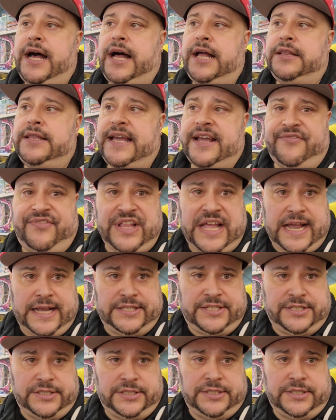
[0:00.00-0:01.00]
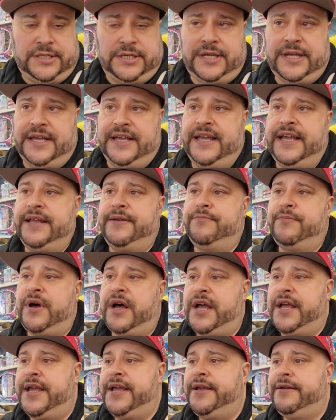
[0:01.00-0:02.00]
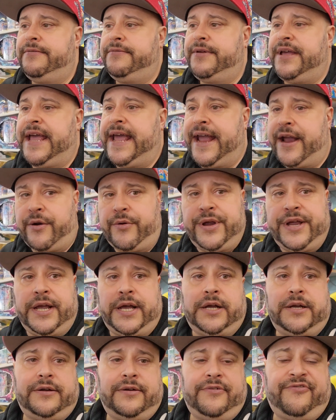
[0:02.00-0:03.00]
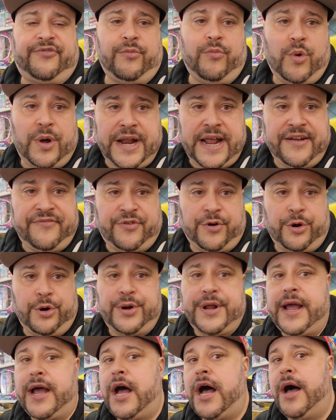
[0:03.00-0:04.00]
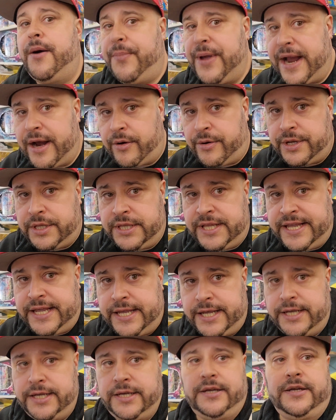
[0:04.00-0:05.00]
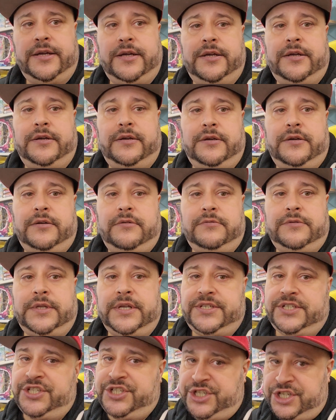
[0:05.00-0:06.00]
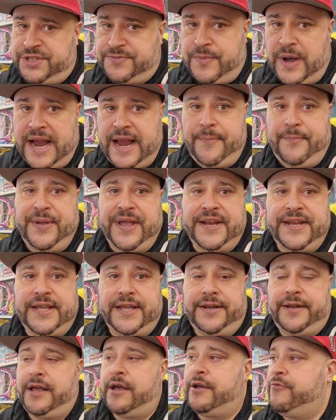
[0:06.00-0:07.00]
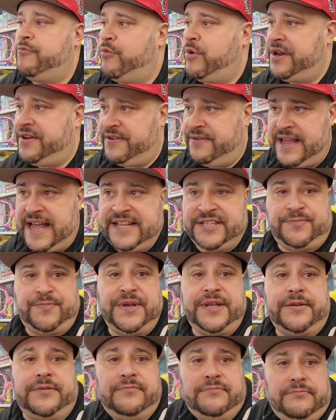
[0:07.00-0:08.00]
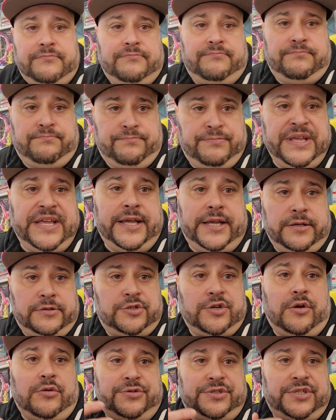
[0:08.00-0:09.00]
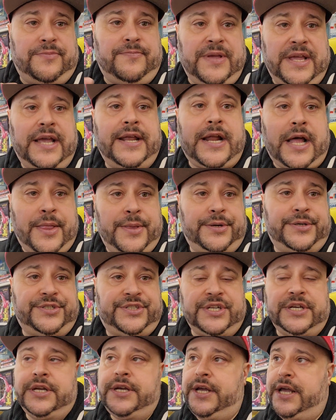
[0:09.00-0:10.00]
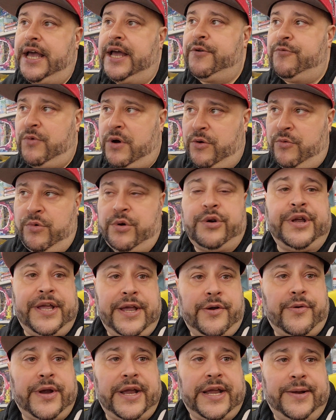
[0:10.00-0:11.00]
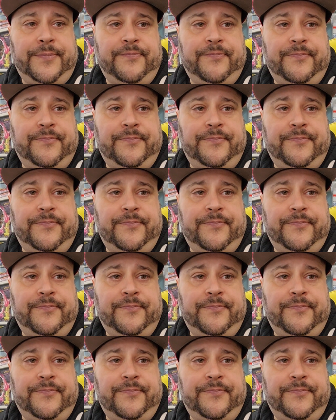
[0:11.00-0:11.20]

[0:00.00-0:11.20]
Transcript: like flies in my area, from what I've heard, apparently. This is just my opinion and what has been being told to me and others and what we're hearing.